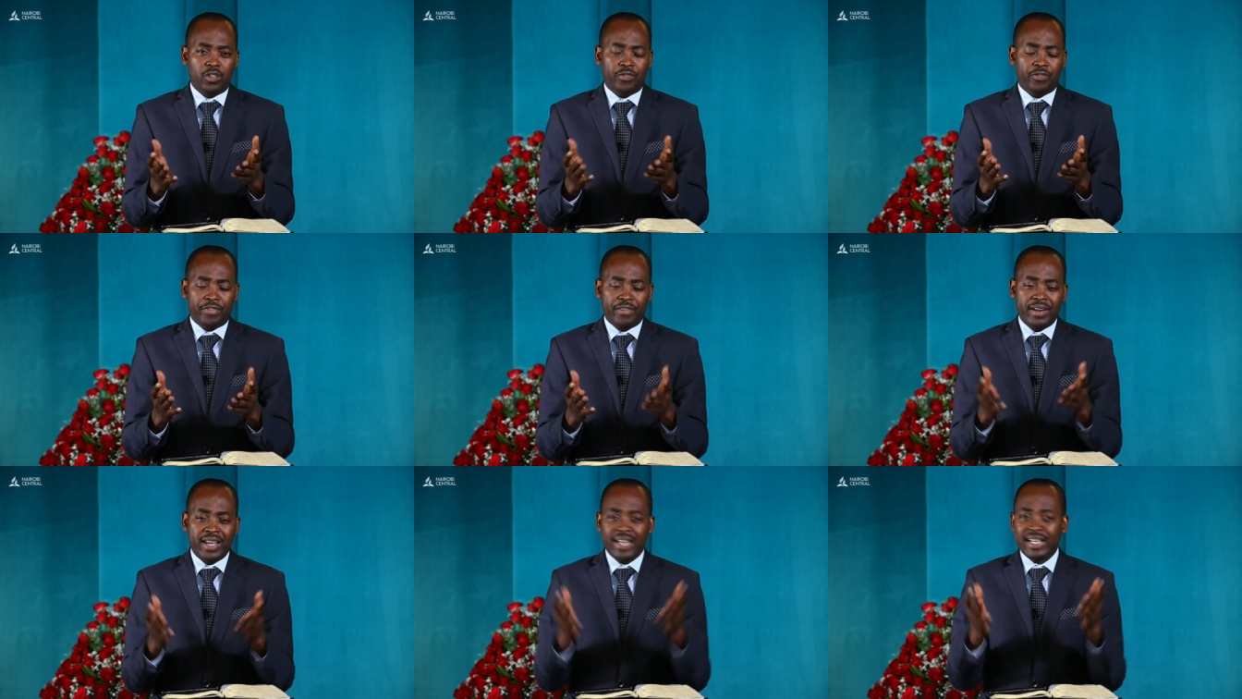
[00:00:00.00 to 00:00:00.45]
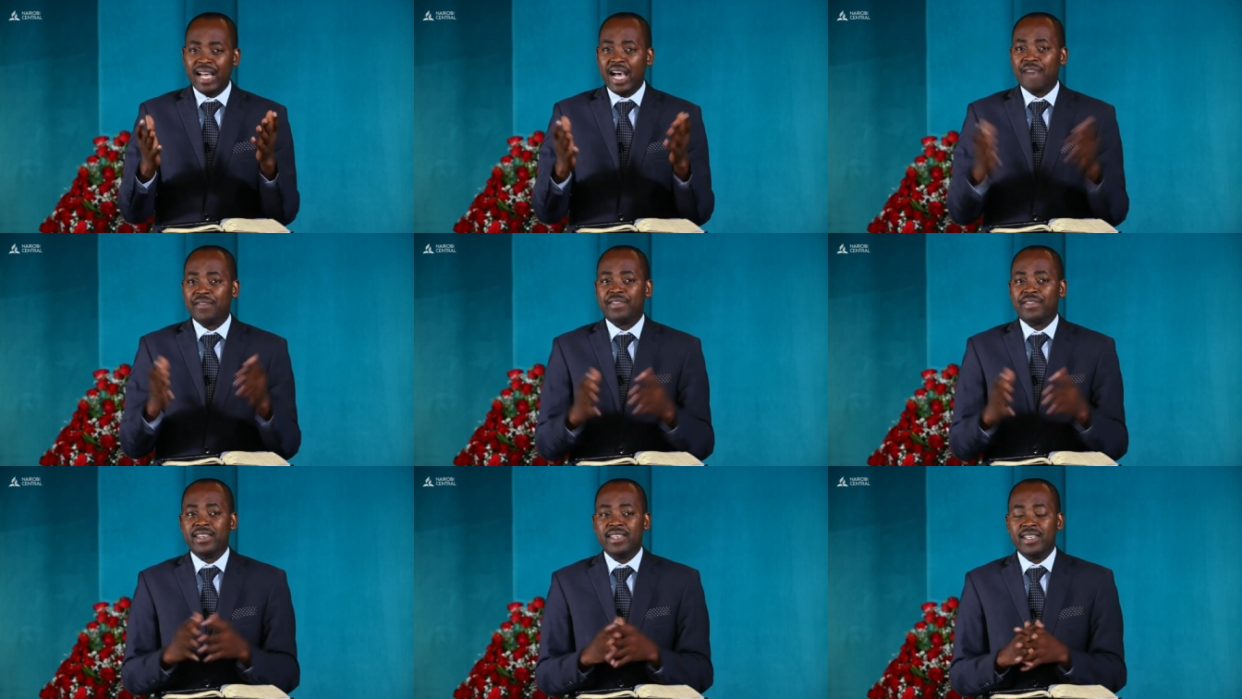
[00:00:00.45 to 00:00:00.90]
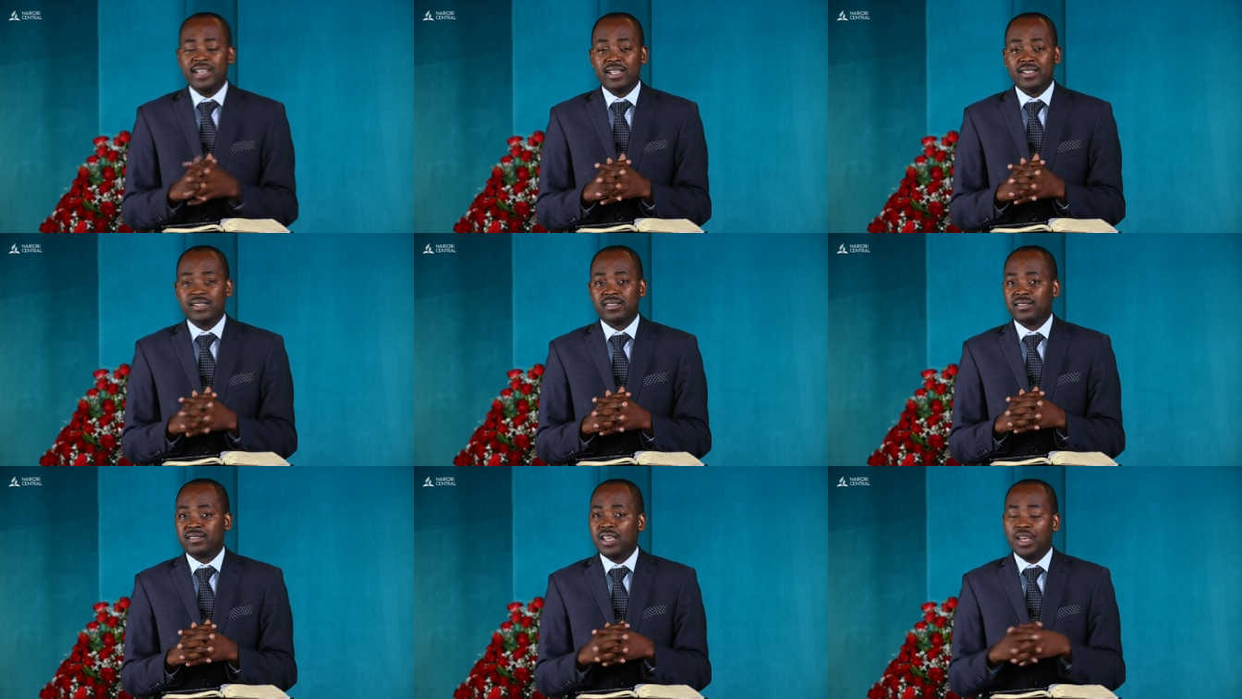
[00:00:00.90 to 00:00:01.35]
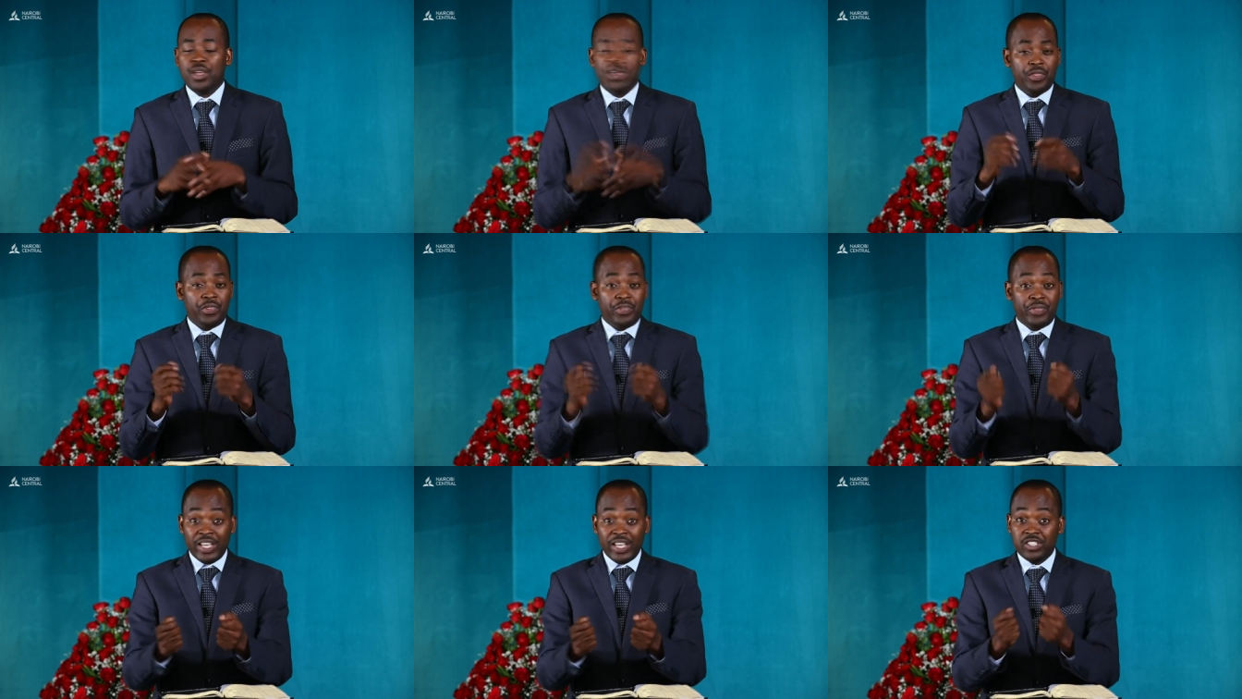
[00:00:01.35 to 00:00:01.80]
three and a half years,
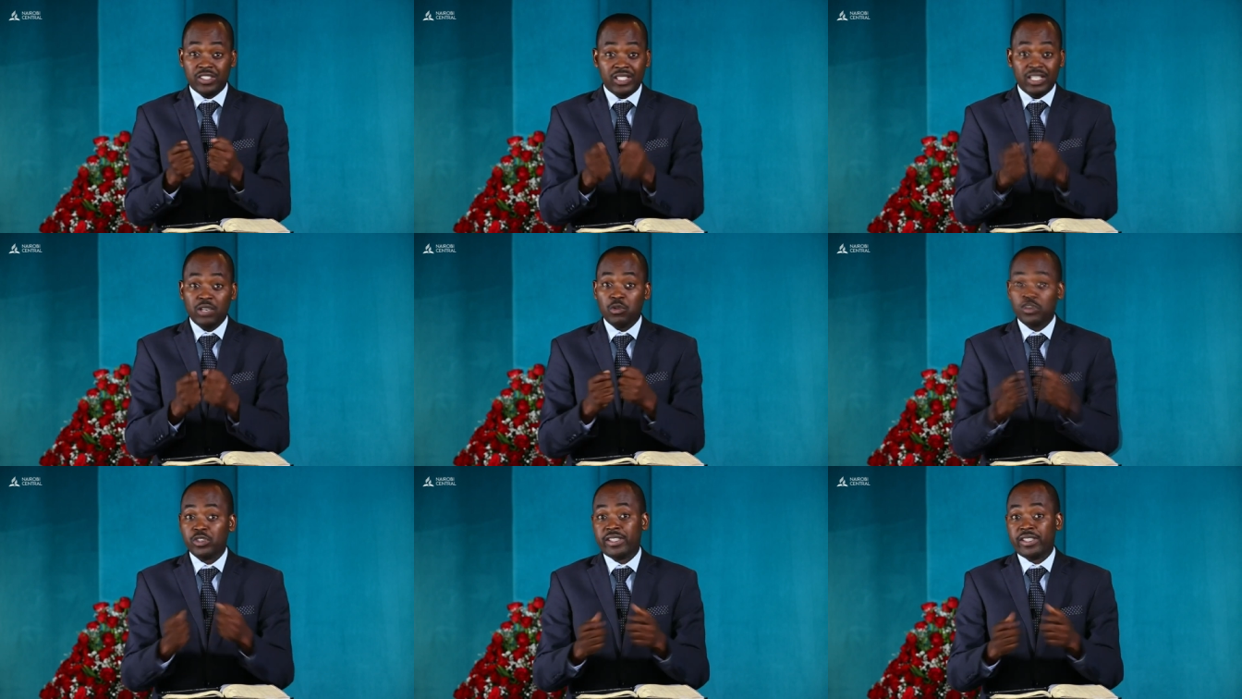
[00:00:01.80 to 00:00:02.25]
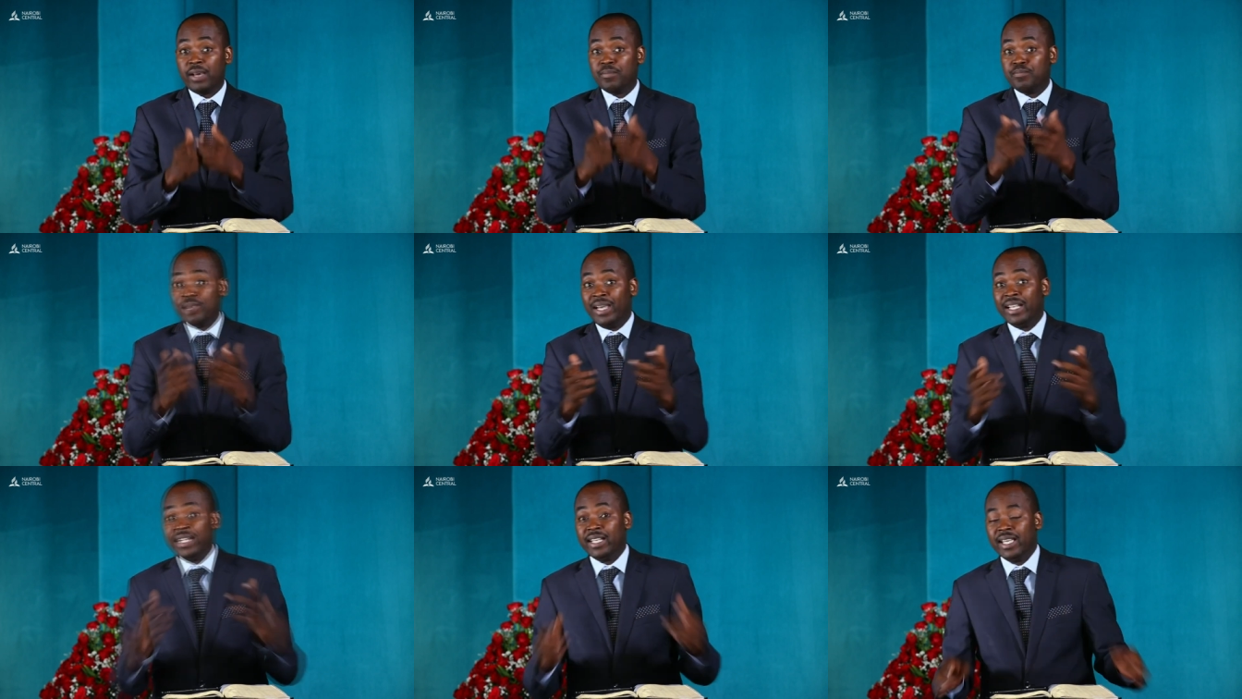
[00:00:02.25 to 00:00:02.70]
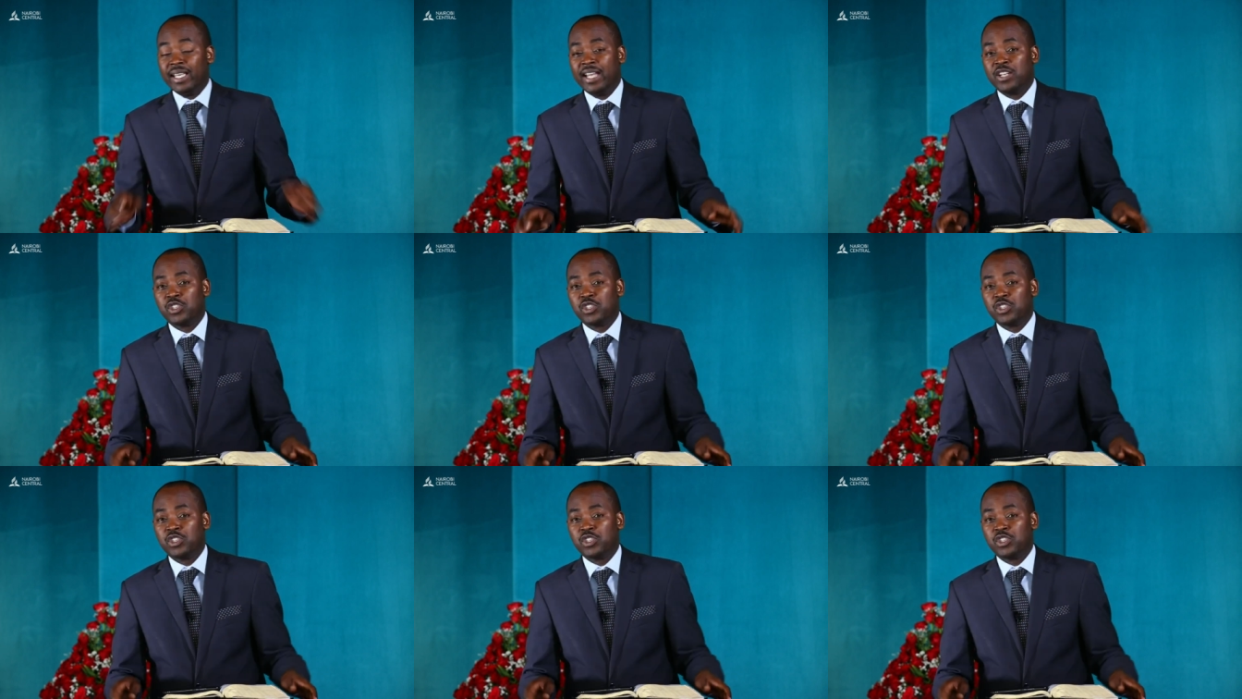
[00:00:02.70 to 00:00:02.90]
this little was their buddy.